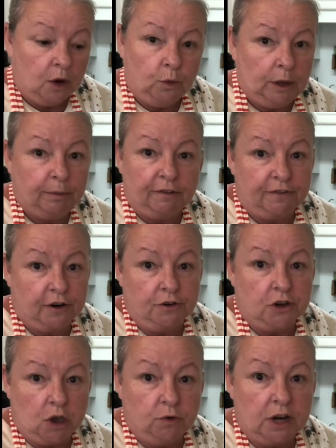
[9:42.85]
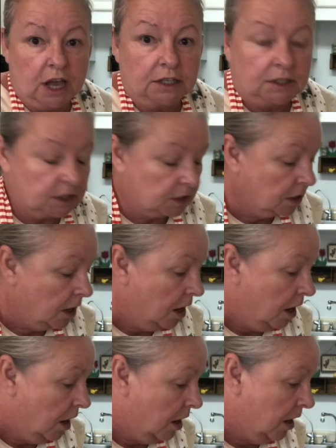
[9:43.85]
We prefer no nuts,
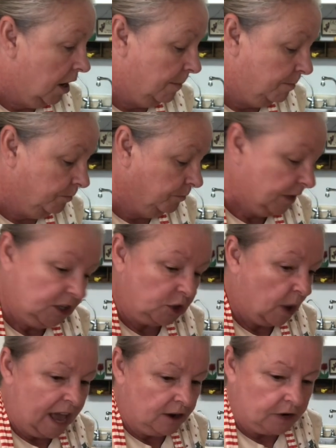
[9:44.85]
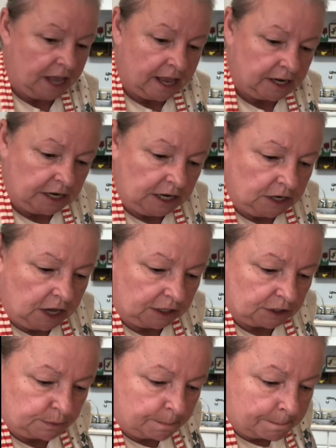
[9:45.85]
so I don't add any
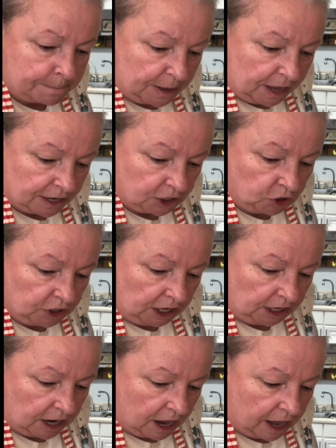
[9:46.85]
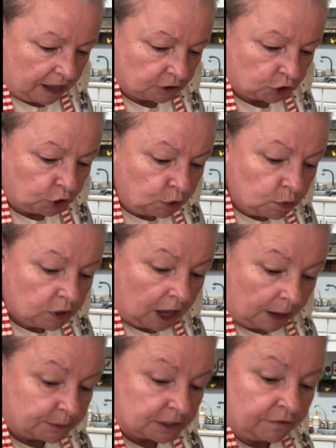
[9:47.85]
nuts. But you need 2
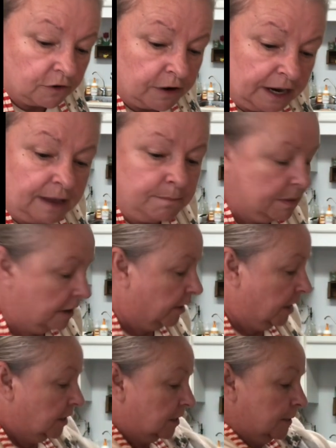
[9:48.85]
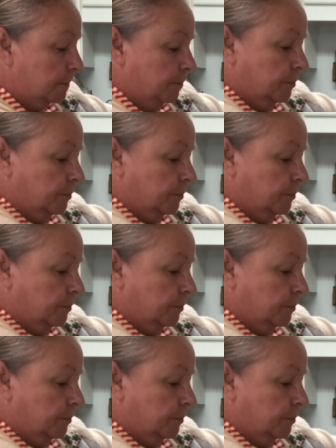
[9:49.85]
cups of cranberries.